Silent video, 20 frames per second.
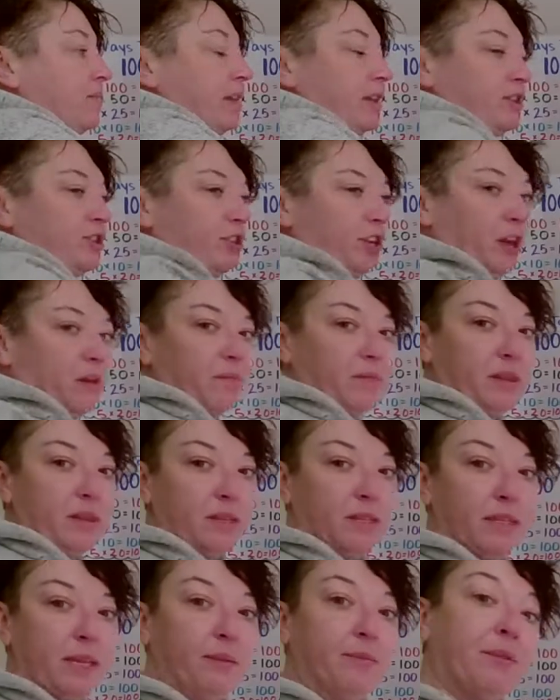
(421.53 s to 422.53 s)
they should all be the
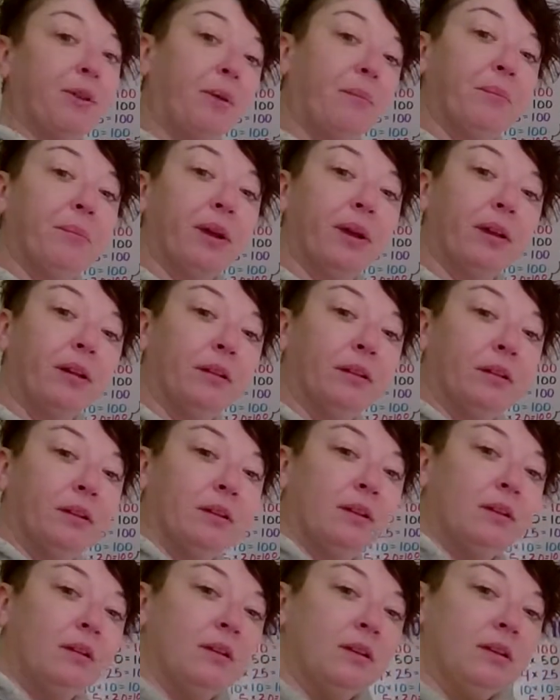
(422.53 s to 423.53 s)
same number.
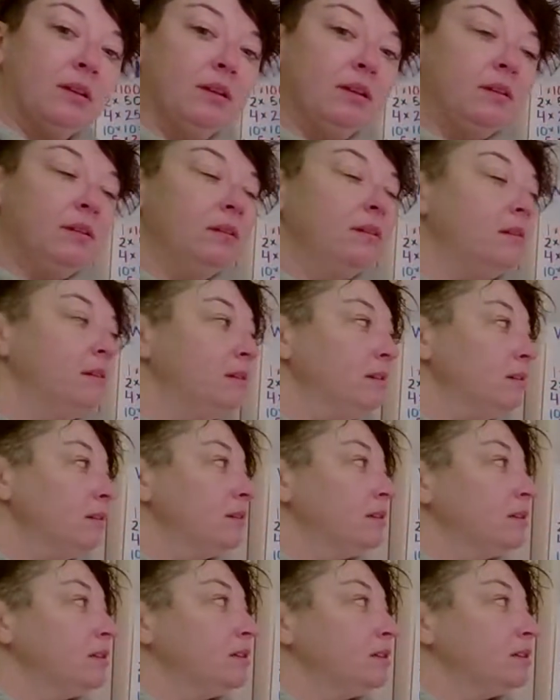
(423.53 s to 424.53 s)

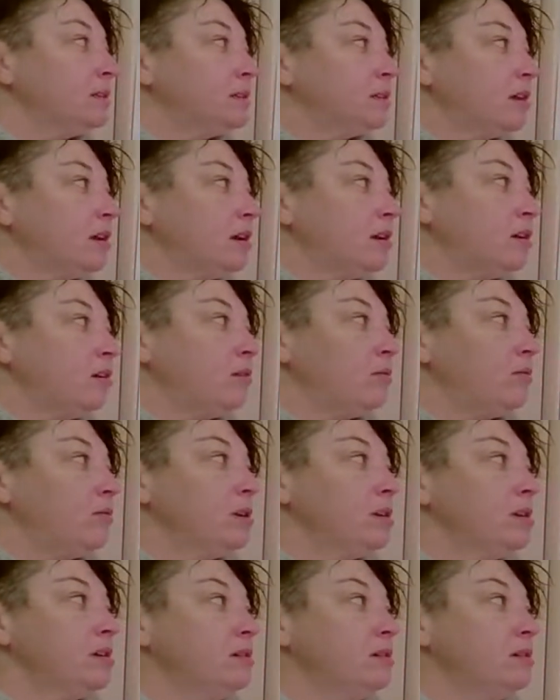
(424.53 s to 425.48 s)
So,